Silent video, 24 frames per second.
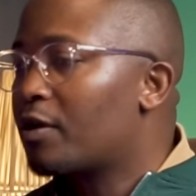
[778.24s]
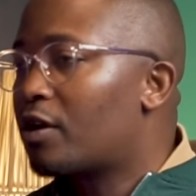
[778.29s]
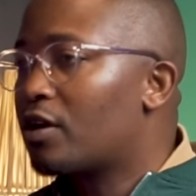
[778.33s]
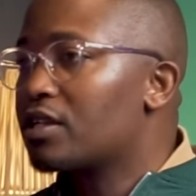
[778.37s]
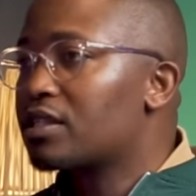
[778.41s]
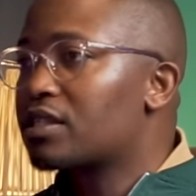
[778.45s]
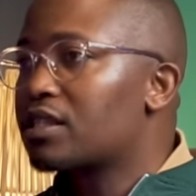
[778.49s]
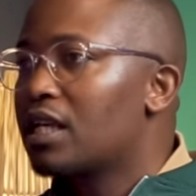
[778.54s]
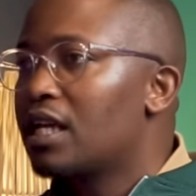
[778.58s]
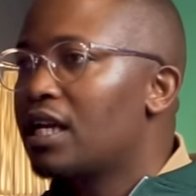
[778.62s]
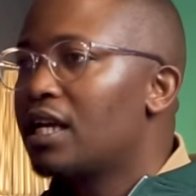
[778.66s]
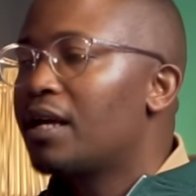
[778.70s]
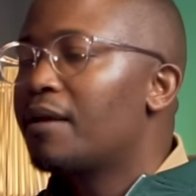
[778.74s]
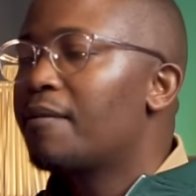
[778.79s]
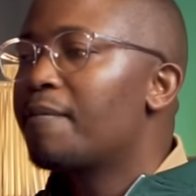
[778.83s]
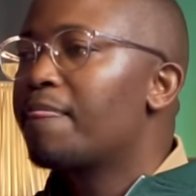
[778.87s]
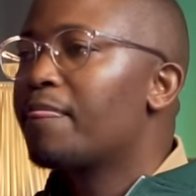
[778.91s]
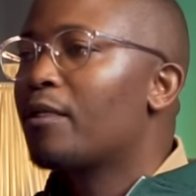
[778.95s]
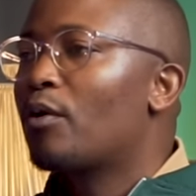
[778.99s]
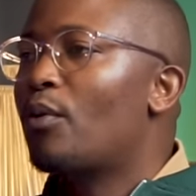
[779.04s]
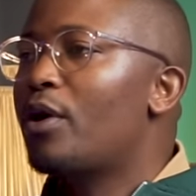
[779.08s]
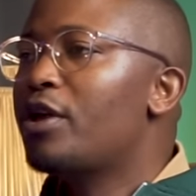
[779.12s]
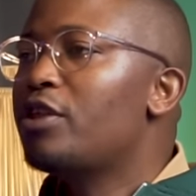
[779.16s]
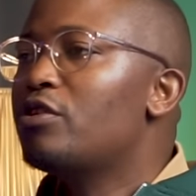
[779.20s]
Because
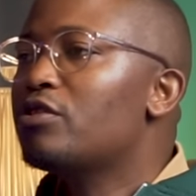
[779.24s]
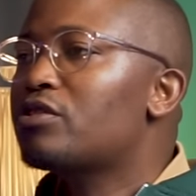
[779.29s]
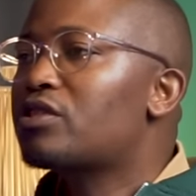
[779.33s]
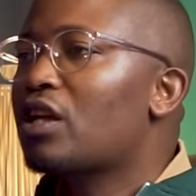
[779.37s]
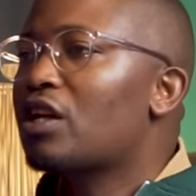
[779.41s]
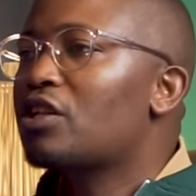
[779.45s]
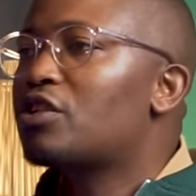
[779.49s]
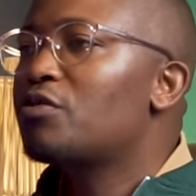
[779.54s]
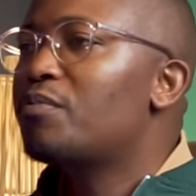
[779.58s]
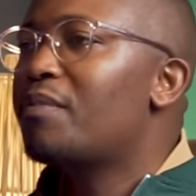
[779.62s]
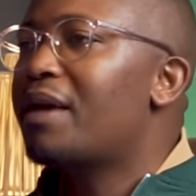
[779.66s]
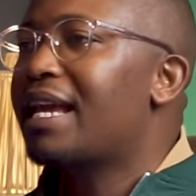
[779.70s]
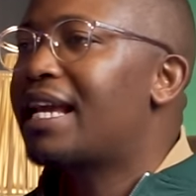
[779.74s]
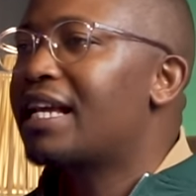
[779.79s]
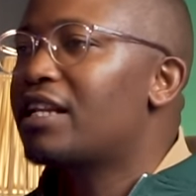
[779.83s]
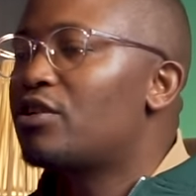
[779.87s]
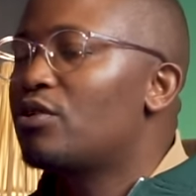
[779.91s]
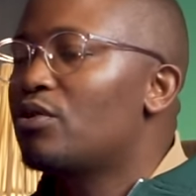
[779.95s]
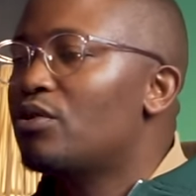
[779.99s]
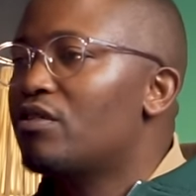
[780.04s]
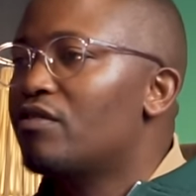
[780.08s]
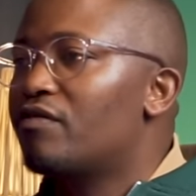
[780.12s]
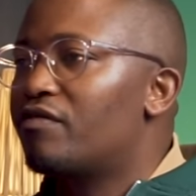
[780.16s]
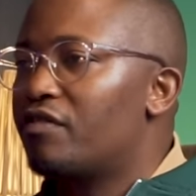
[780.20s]
when you start to make it
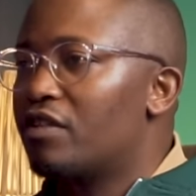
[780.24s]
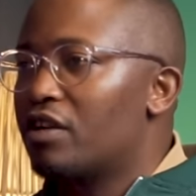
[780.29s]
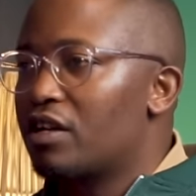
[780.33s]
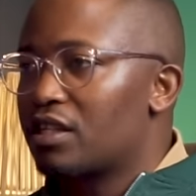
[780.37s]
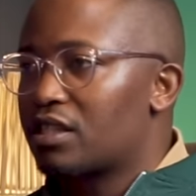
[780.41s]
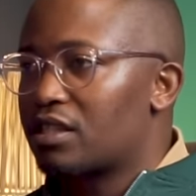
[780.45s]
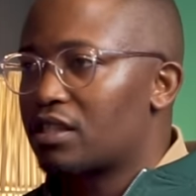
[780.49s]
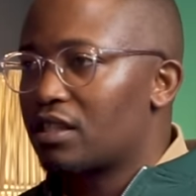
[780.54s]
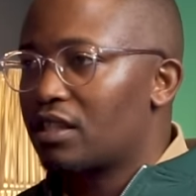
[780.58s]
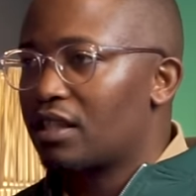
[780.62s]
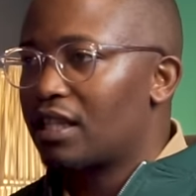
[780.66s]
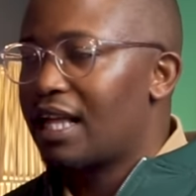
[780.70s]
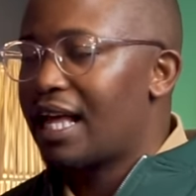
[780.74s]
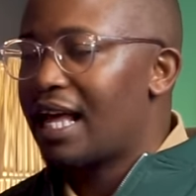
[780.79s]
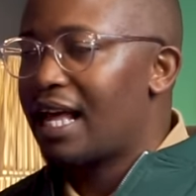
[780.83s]
universal,